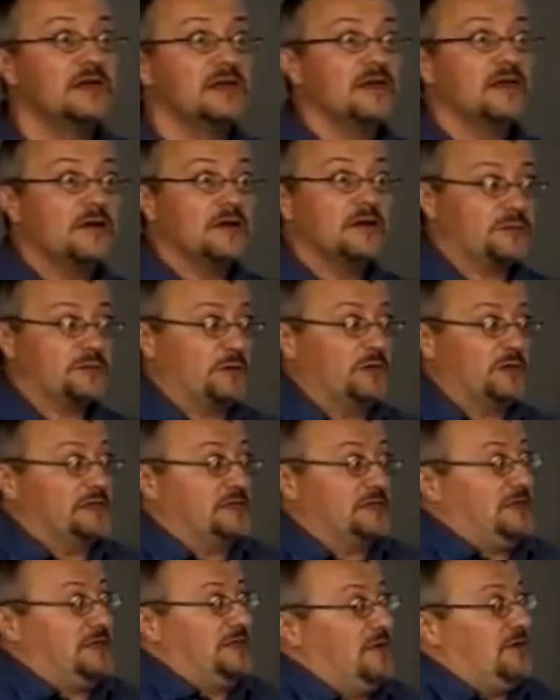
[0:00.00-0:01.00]
It's
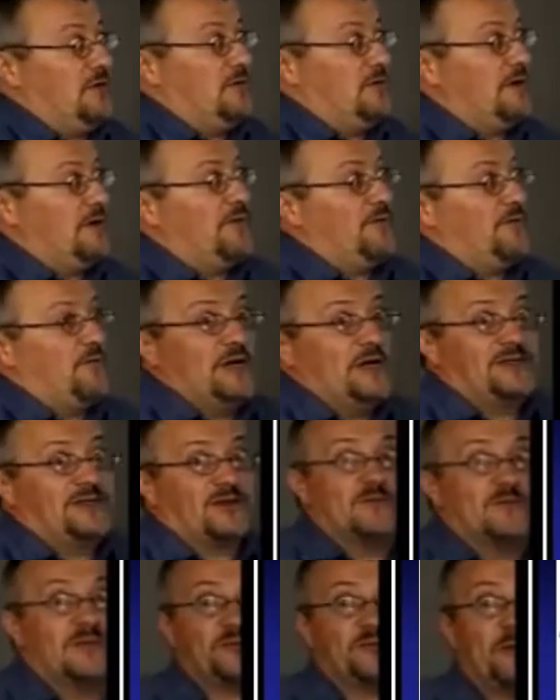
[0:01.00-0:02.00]
because, you know, if weeds
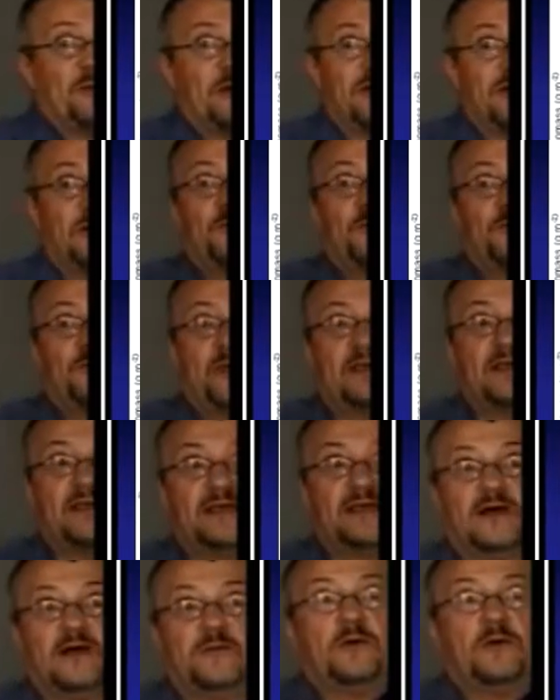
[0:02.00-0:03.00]
are much better picking
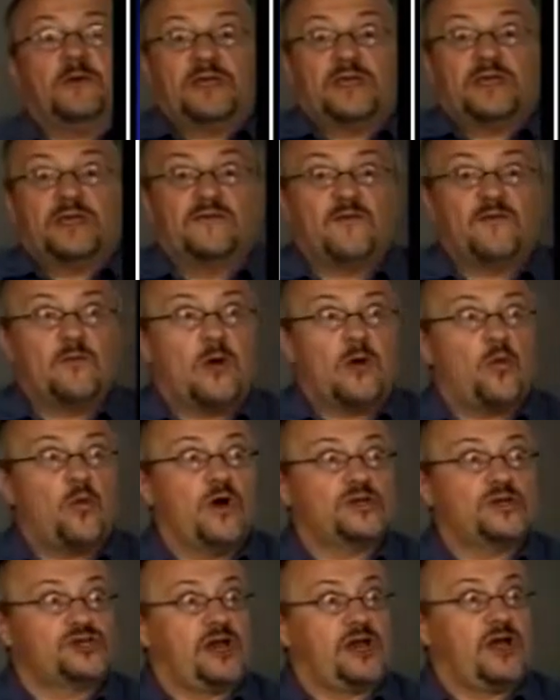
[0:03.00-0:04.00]
it up and we give them a
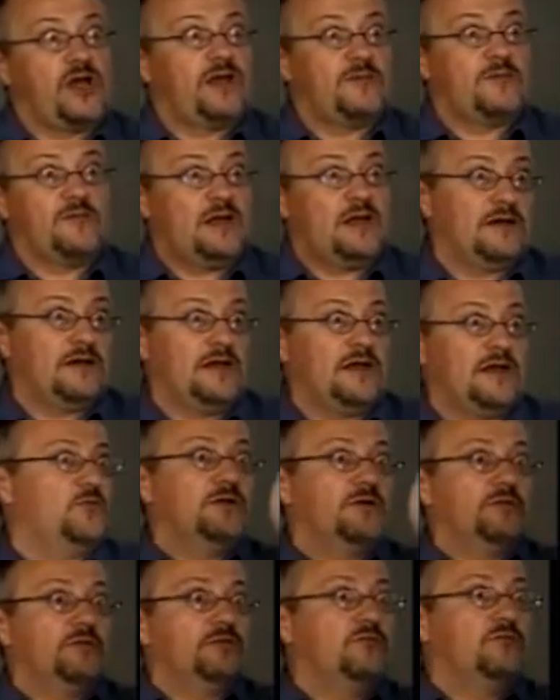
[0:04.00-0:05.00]
one shot amount, then
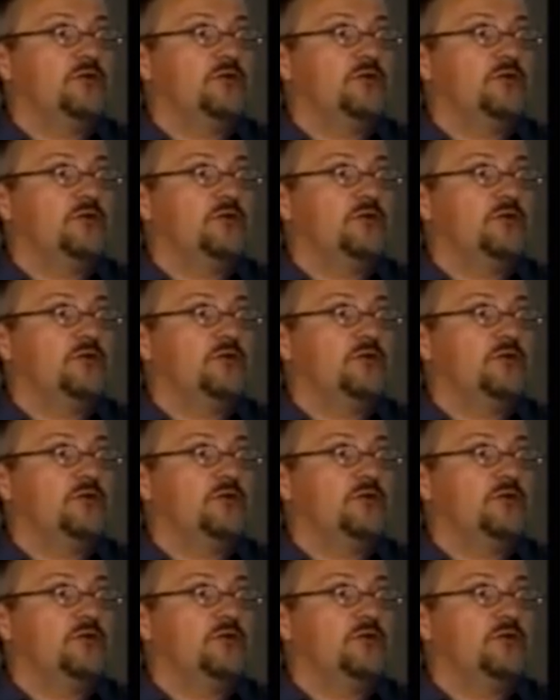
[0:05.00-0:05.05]
we're, we're